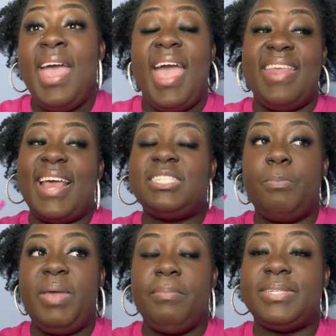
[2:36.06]
And that's a
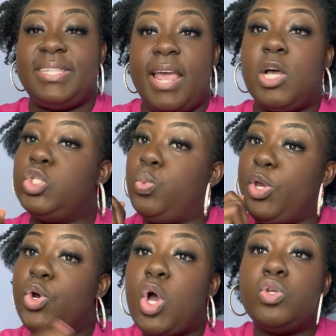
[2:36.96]
big mistake, because
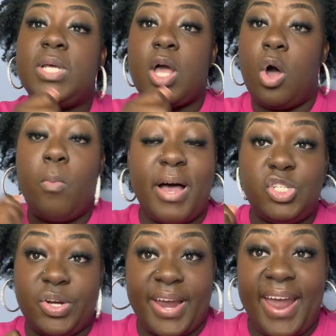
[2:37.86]
when you go to comb
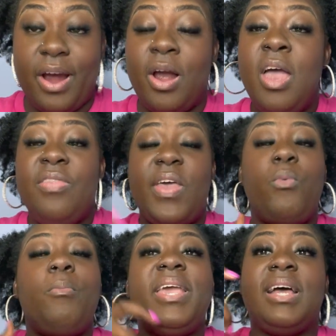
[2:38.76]
out your hair, there
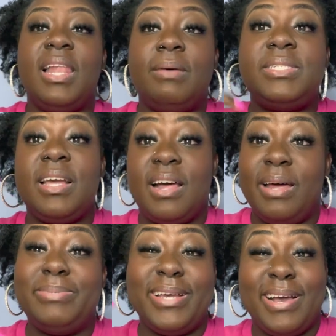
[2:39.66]
will be clumps and
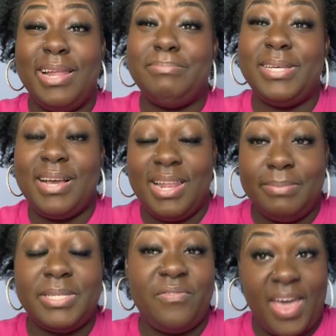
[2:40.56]
clumps and clumps and
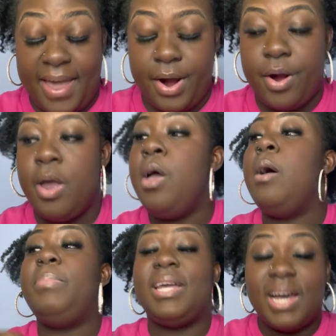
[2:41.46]
clumps of hair
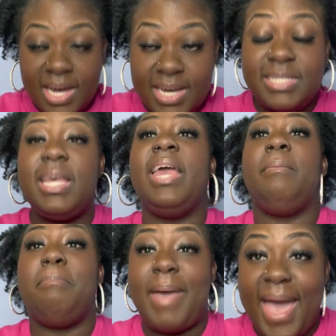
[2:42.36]
because
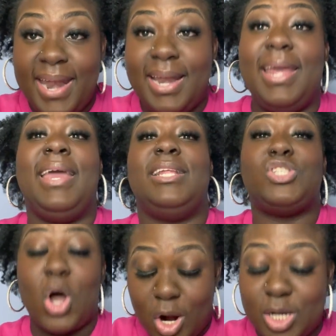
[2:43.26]
it matted and it's
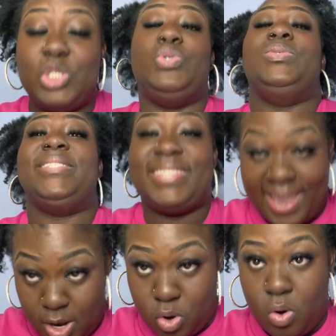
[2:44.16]
hard to
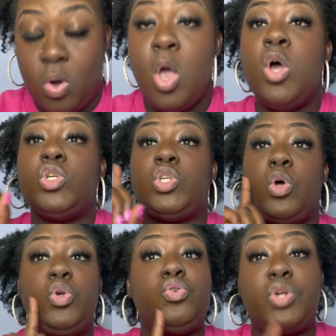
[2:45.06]
detangle. So
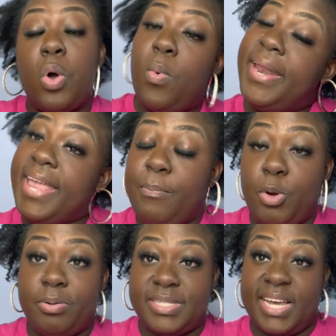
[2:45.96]
you don't want to keep
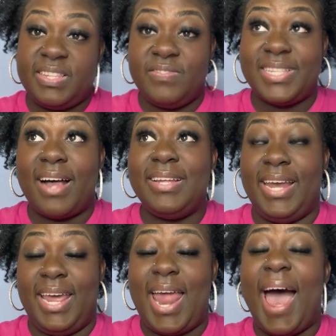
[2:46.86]
your protective style
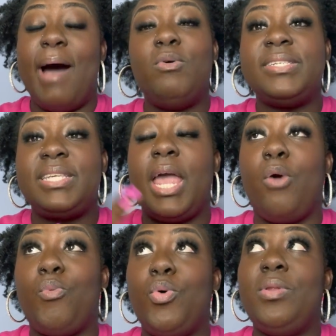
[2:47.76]
in. I will say
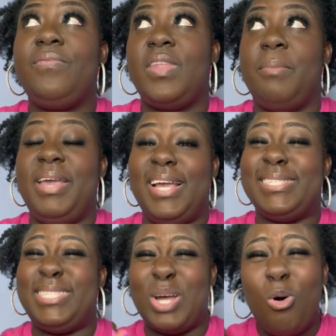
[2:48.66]
a rule of thumb
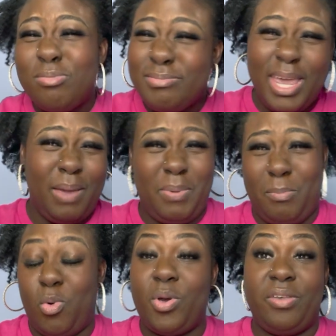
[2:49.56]
is don't keep
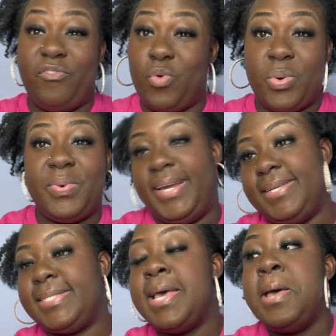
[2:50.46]
it more than four weeks.